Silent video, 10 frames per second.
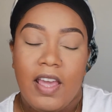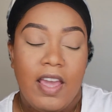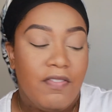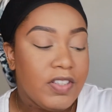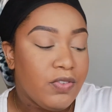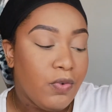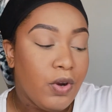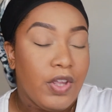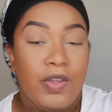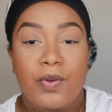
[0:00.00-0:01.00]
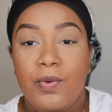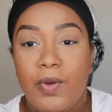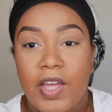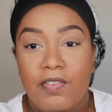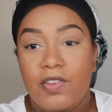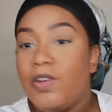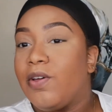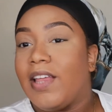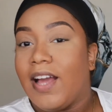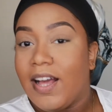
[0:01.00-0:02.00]
If it's for you, if you
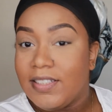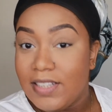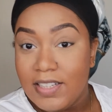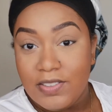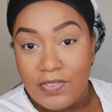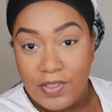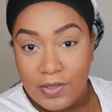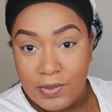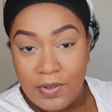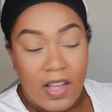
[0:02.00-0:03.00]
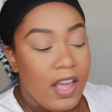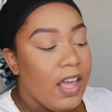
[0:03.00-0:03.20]
know that God said it's for you,